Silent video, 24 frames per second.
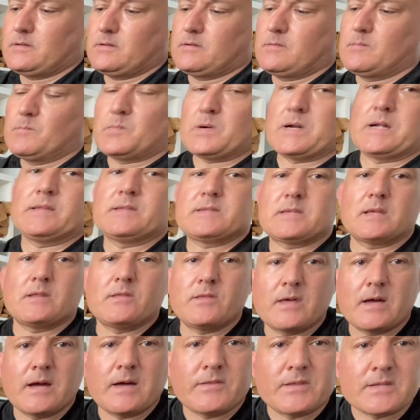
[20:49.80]
branding
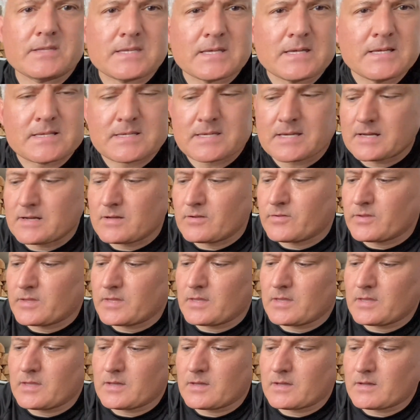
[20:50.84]
there, the detail,
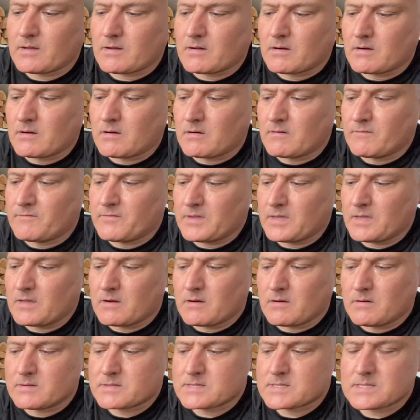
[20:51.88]
the
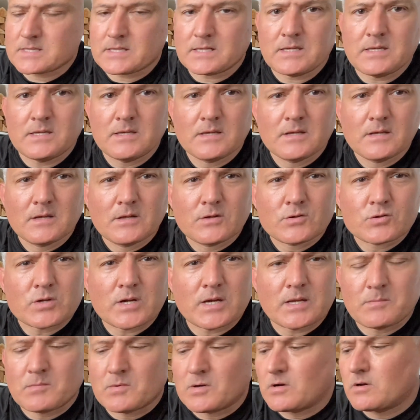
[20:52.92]
RVRC
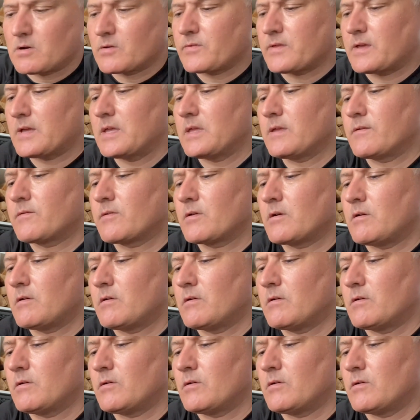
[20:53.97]
trademark there you've got,